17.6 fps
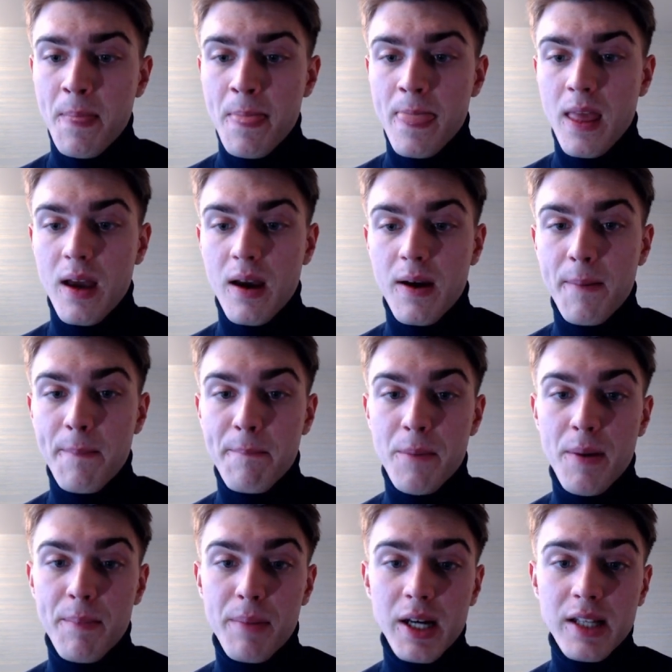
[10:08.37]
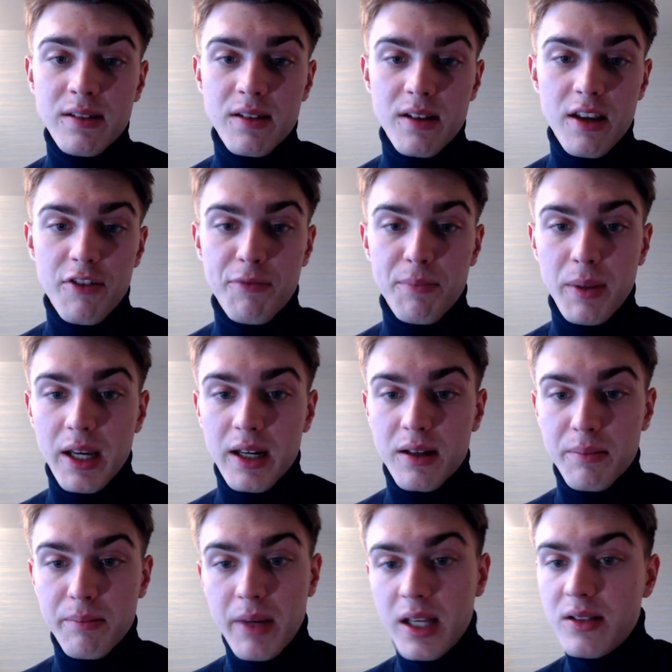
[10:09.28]
But if
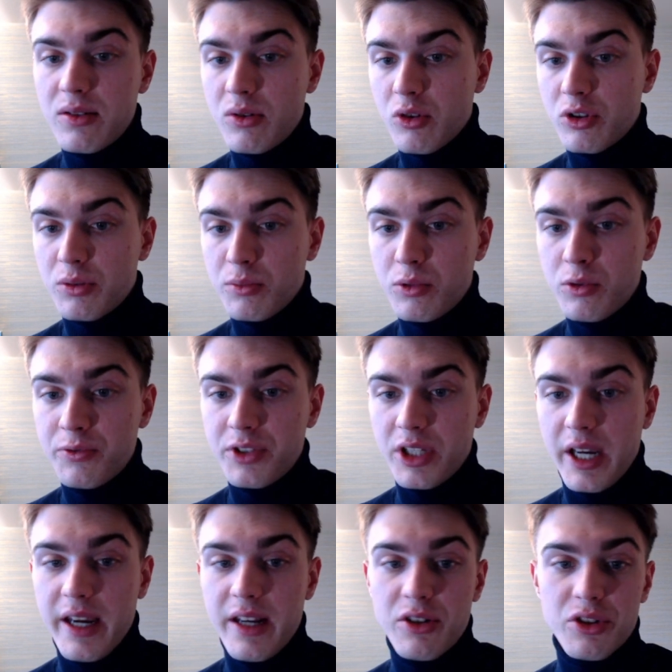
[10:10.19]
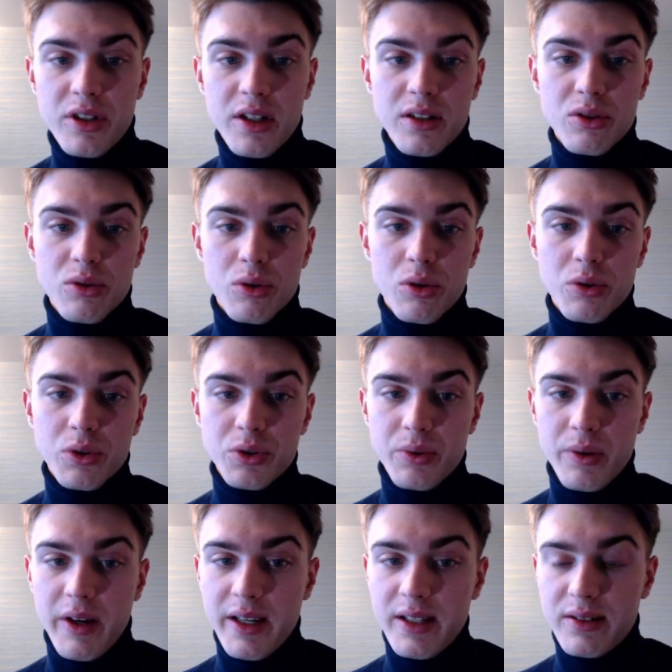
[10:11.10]
black makes those moves, h6 or also
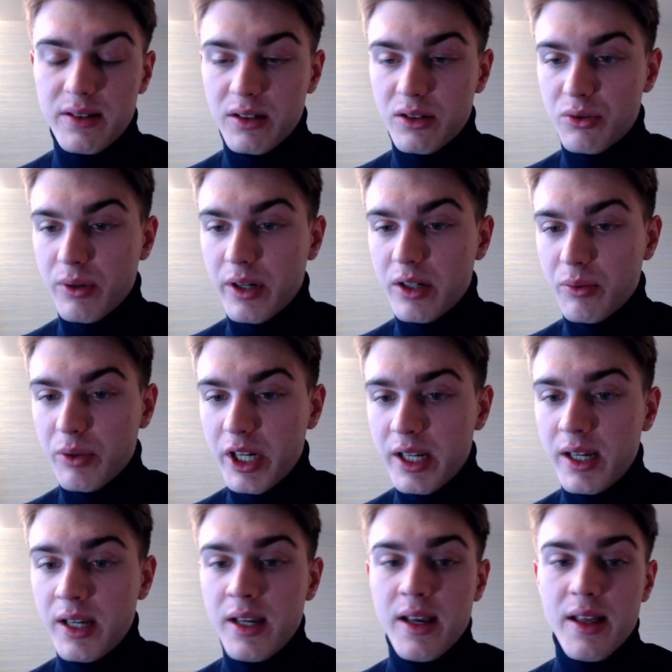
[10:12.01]
a6 right away,